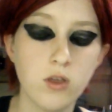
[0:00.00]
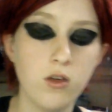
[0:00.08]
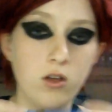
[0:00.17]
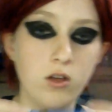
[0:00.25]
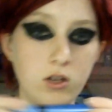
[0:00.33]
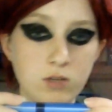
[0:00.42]

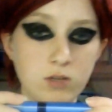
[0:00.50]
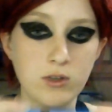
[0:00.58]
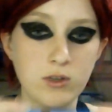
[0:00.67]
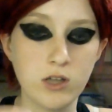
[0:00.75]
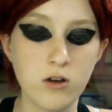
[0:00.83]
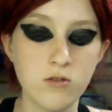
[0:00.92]
is
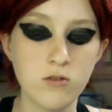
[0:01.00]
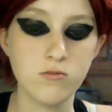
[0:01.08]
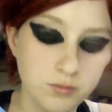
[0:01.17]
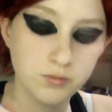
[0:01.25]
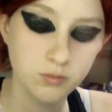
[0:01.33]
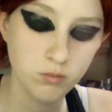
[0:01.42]
mascara,
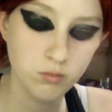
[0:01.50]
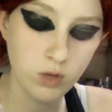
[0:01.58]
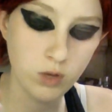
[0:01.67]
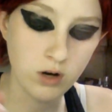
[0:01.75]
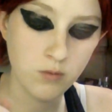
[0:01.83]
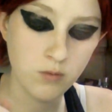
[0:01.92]
but
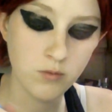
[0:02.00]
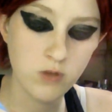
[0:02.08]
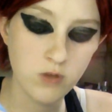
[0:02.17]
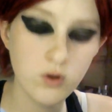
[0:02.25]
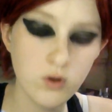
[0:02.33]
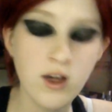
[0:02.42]
if you
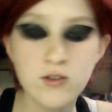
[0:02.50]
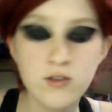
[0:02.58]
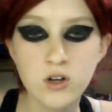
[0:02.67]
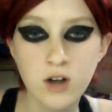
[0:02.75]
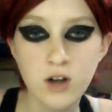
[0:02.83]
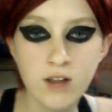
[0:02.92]
have dark
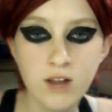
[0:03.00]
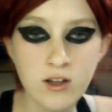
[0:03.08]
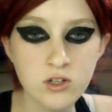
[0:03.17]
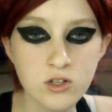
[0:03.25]
eyelashes,